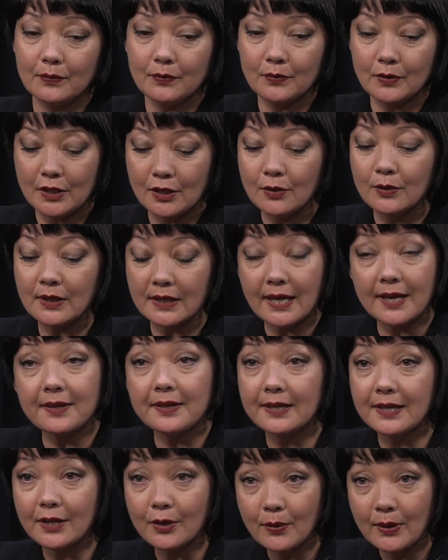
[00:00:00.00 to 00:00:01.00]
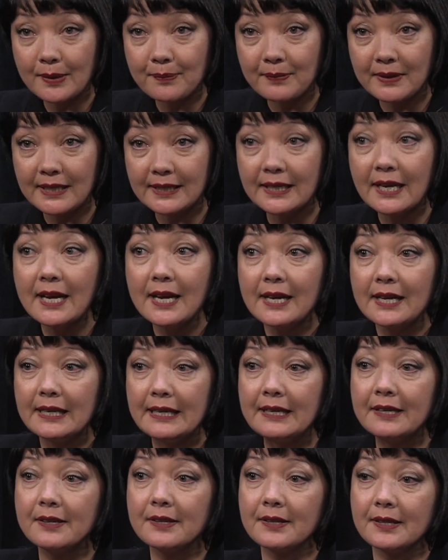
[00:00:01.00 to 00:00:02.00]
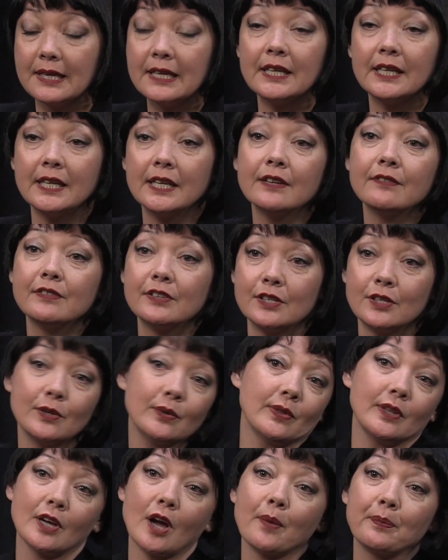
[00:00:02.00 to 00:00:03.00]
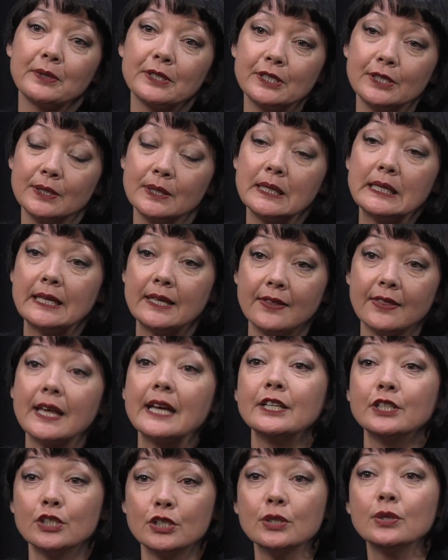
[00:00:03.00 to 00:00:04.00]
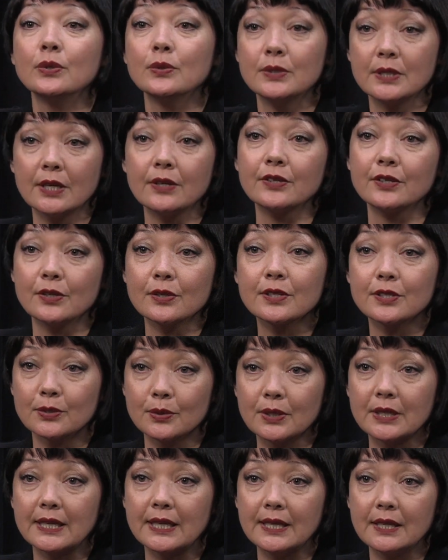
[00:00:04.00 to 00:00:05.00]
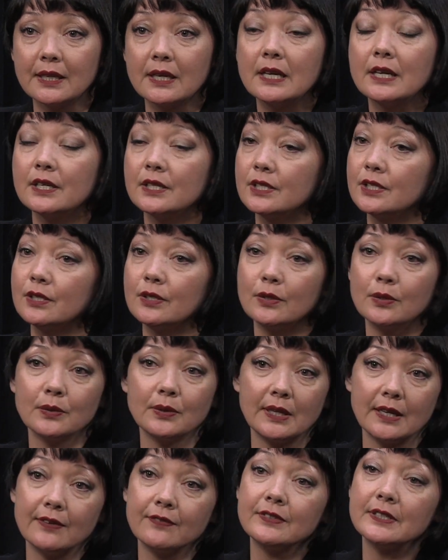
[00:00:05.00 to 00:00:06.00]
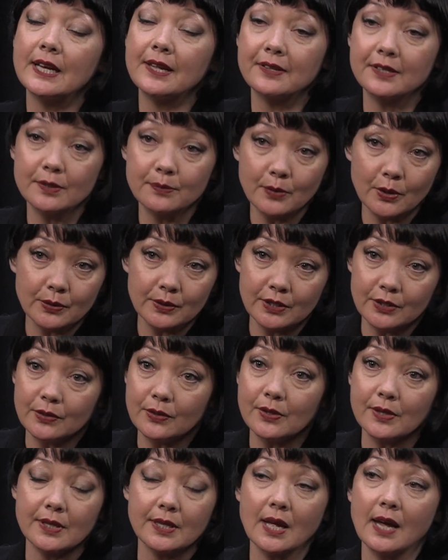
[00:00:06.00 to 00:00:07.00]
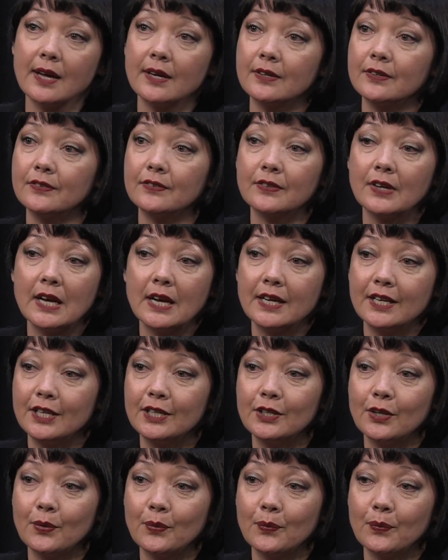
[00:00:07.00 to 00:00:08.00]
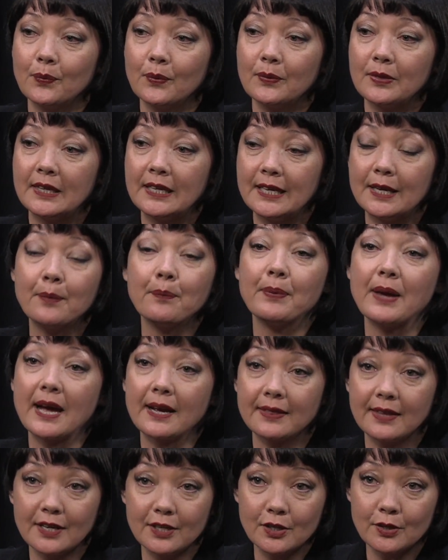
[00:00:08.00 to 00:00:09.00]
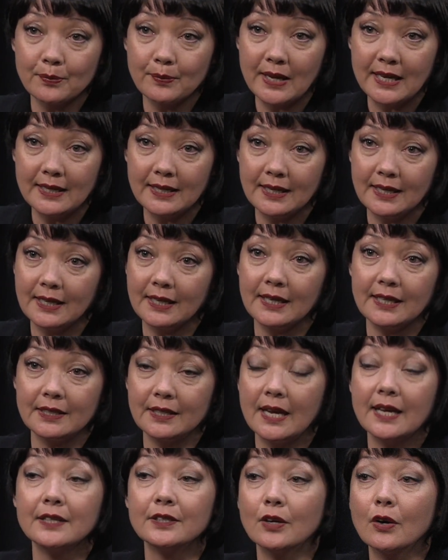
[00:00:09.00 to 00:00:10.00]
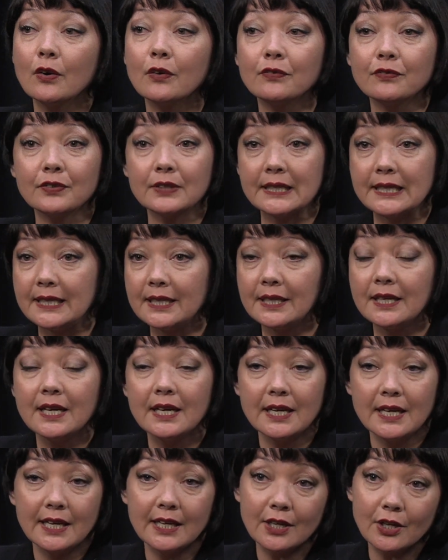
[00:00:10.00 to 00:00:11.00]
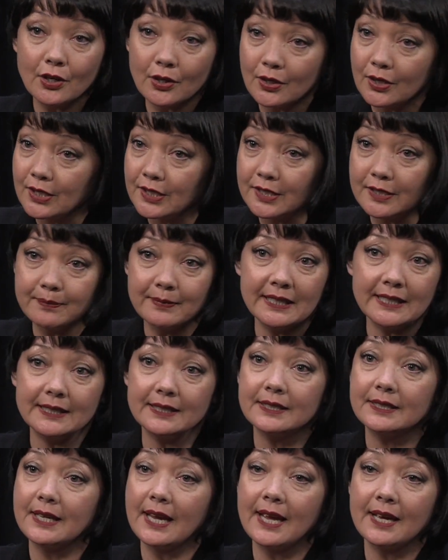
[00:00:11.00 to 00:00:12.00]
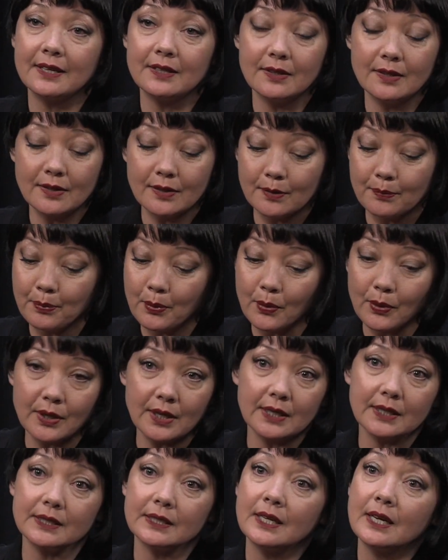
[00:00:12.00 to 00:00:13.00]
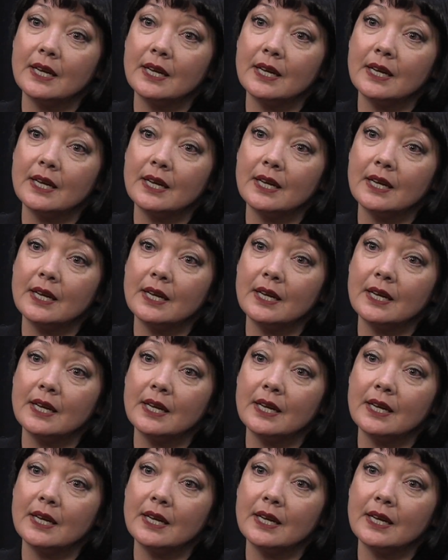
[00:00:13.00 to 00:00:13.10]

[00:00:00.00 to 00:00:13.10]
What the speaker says: utilize the equipment, it gives you the opportunity then to tell your story, to give testimonials of, the impact that you're making, and hopefully encouragement and support